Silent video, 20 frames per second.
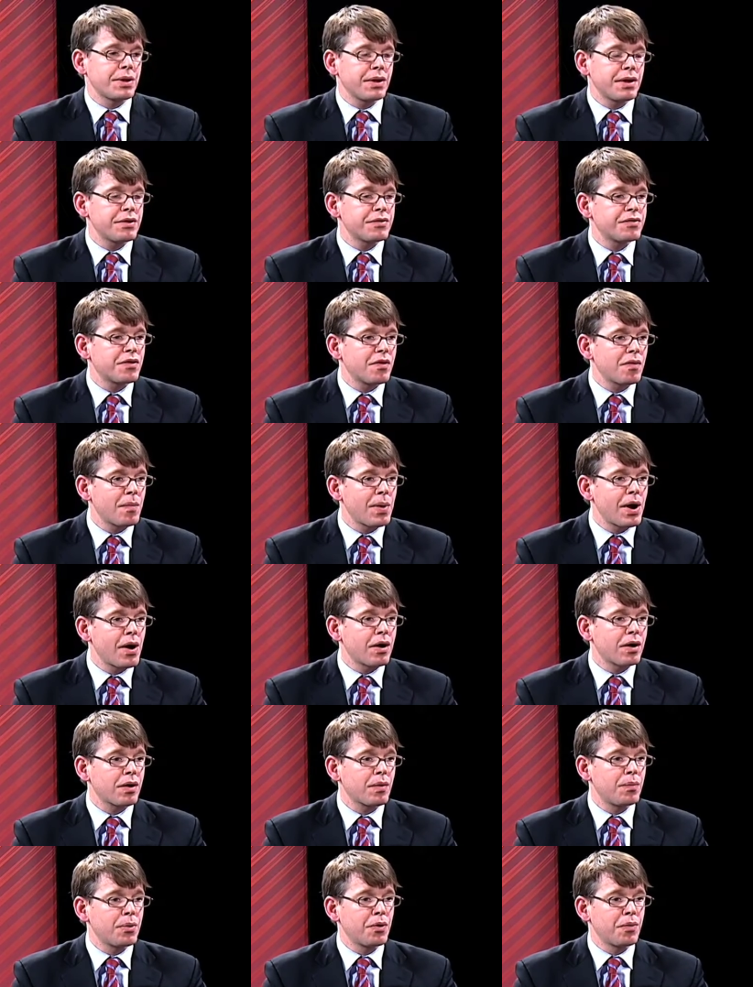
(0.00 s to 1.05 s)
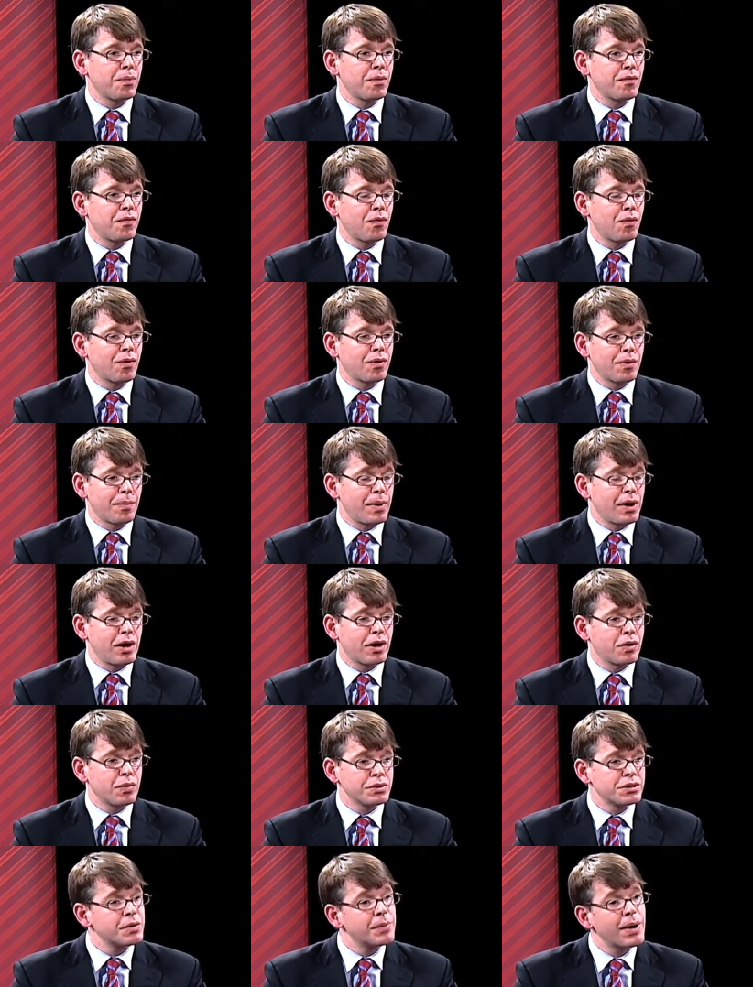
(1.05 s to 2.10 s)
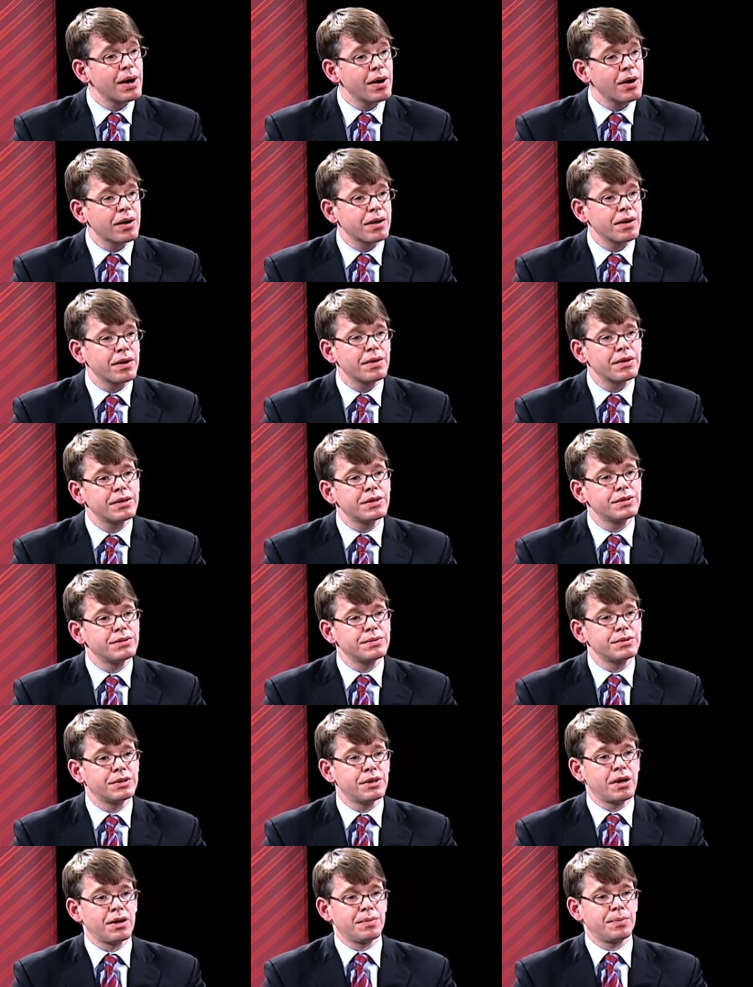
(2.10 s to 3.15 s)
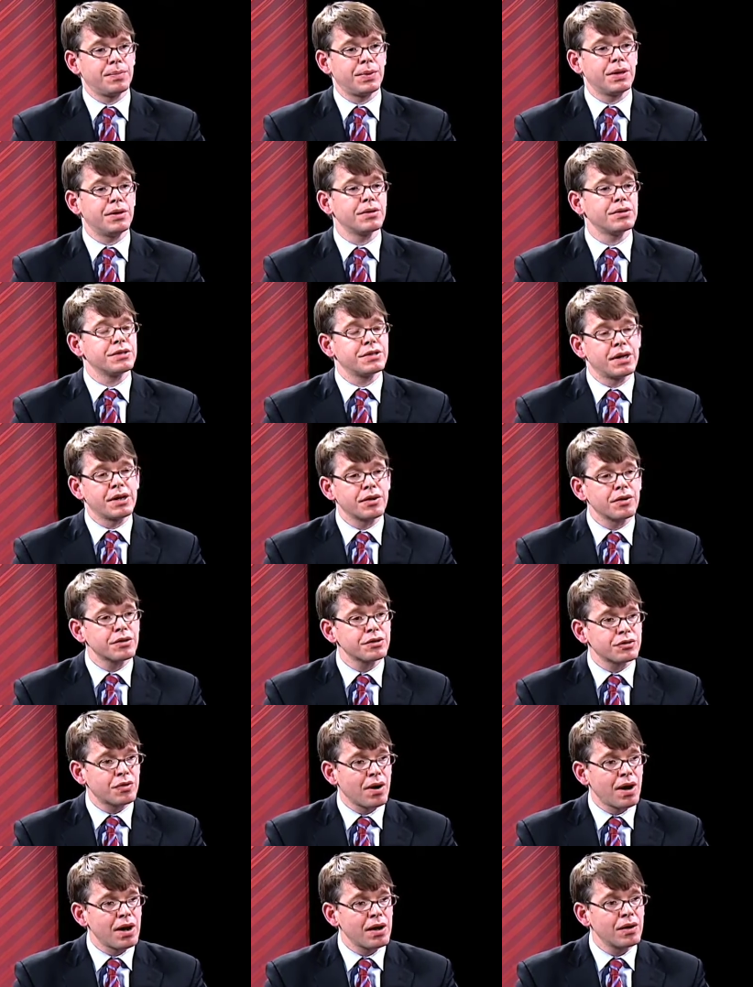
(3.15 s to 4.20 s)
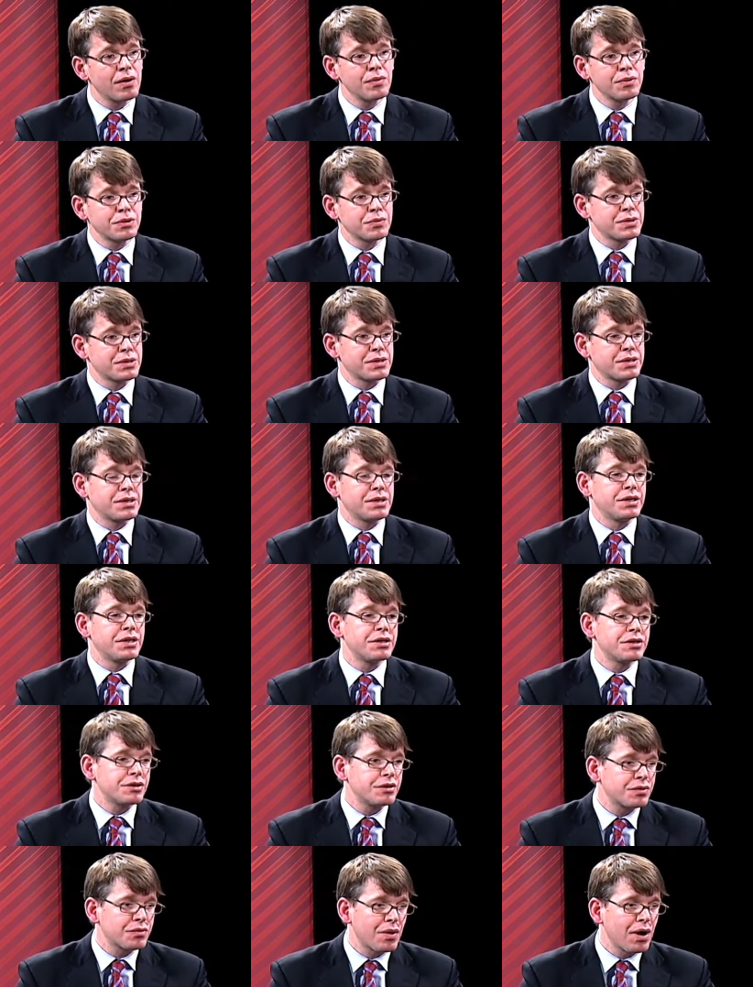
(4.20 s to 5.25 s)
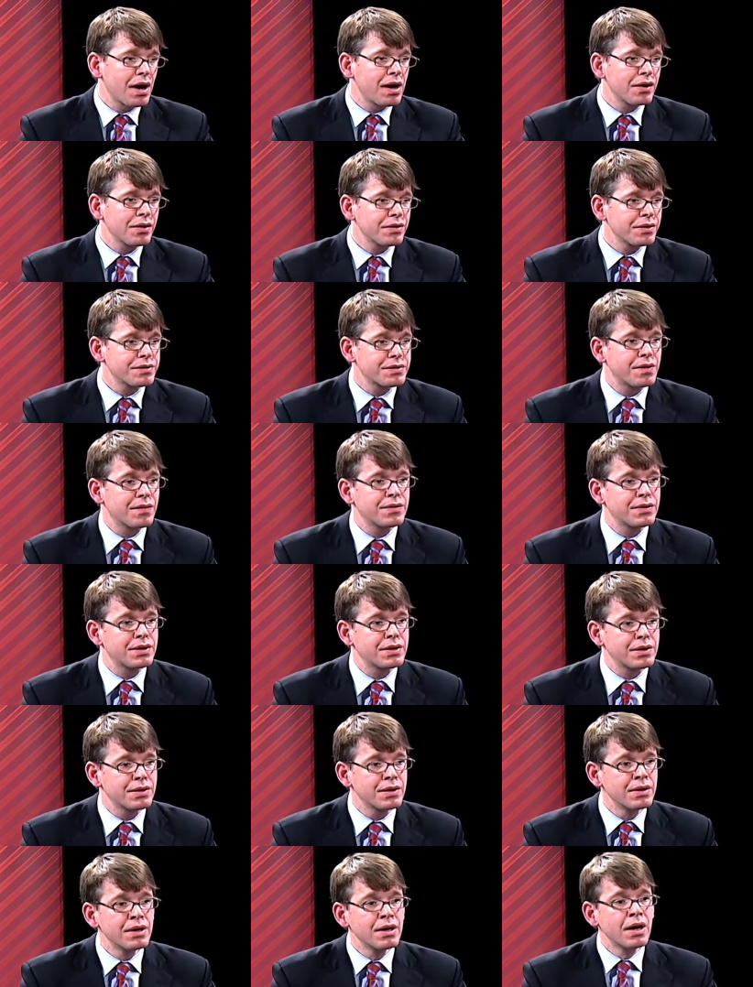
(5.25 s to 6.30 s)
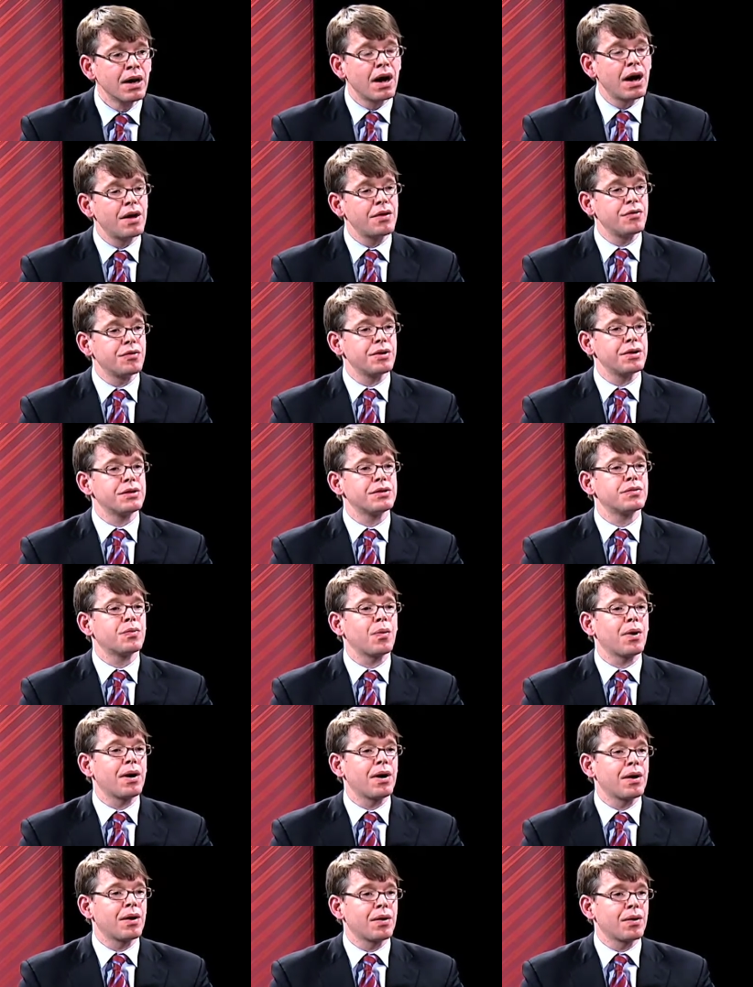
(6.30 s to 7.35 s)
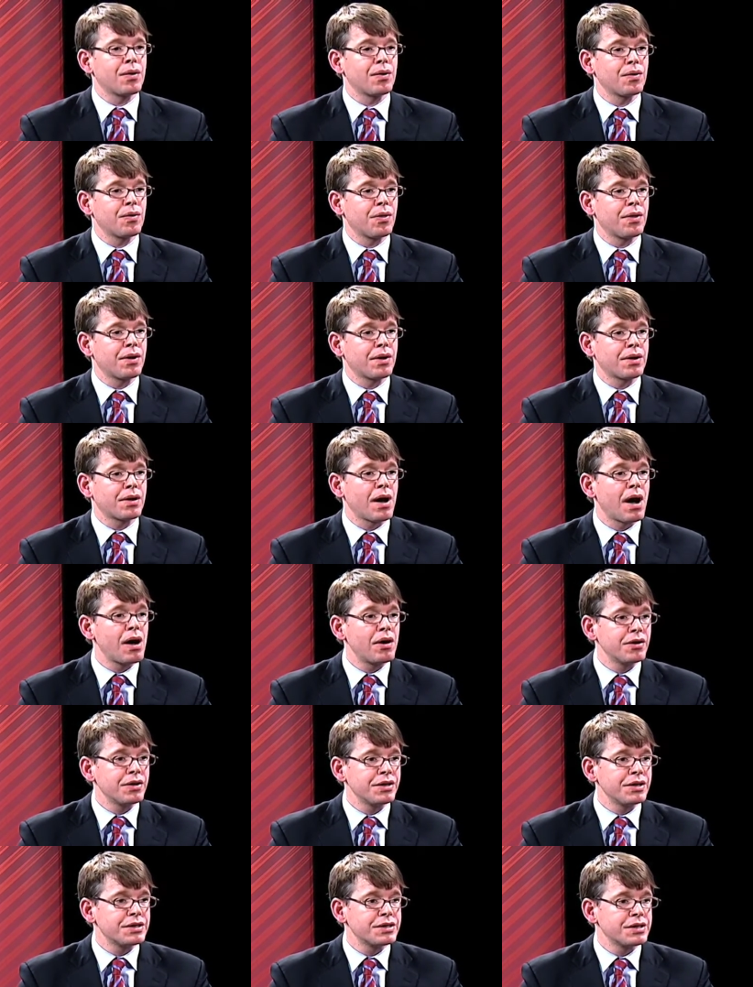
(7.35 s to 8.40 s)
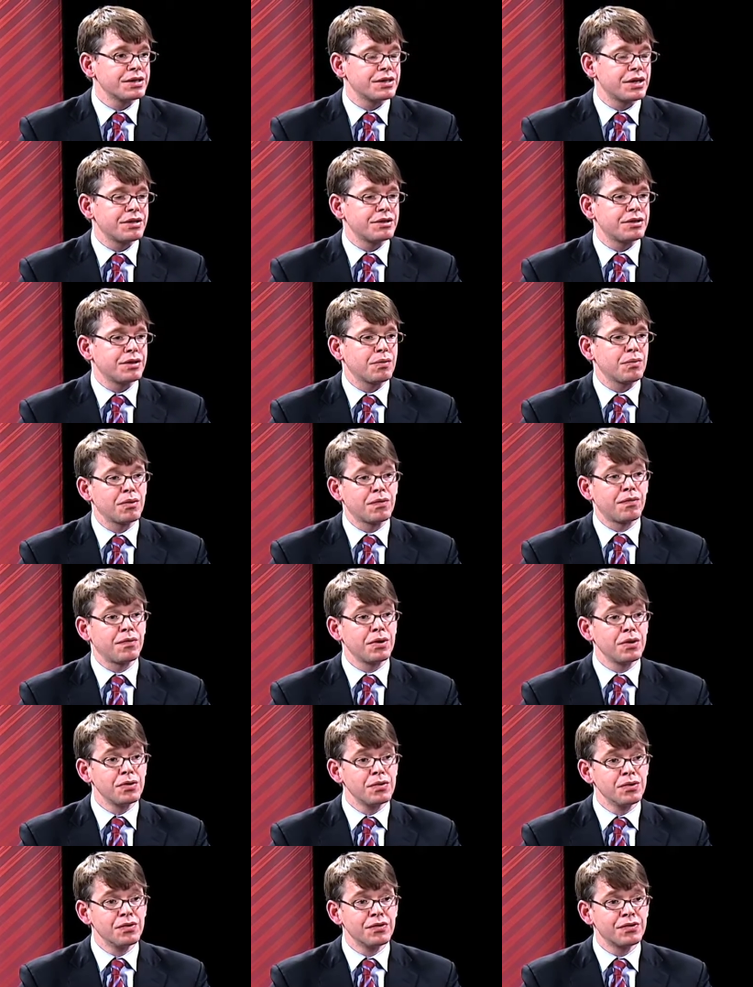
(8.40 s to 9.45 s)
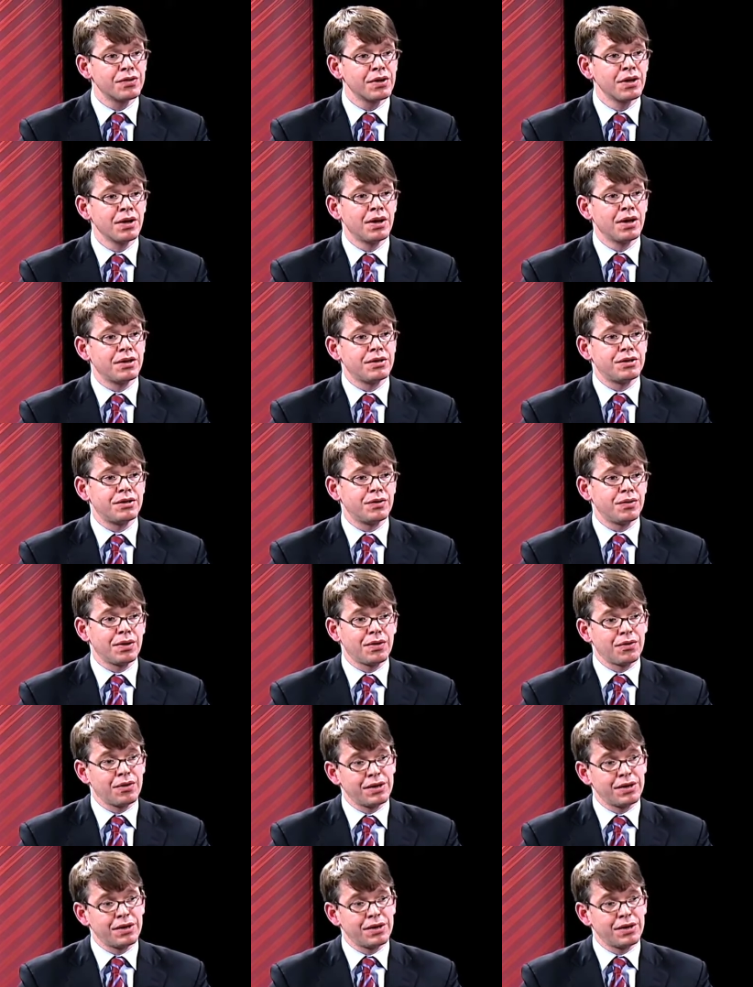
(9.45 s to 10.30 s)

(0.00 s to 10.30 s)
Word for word: the history of America, both before America was America, the John Peter Zenger trial, which was a sedition trial in the 1700s, where the colonists essentially refused to either